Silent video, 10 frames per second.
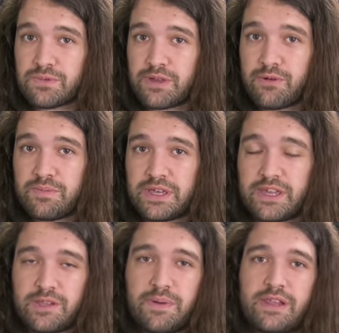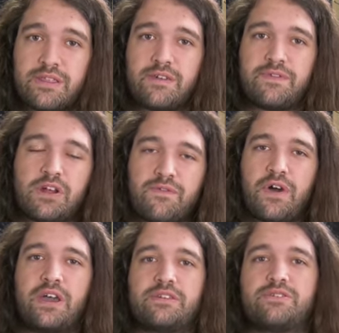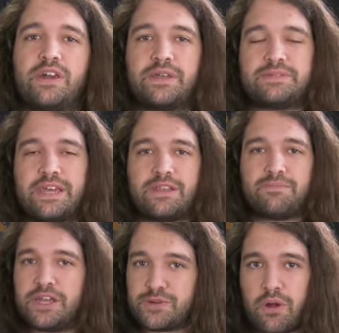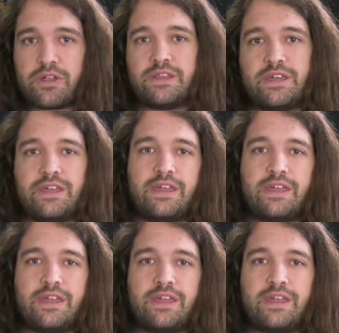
We will be independently verifying the claims and benchmarking it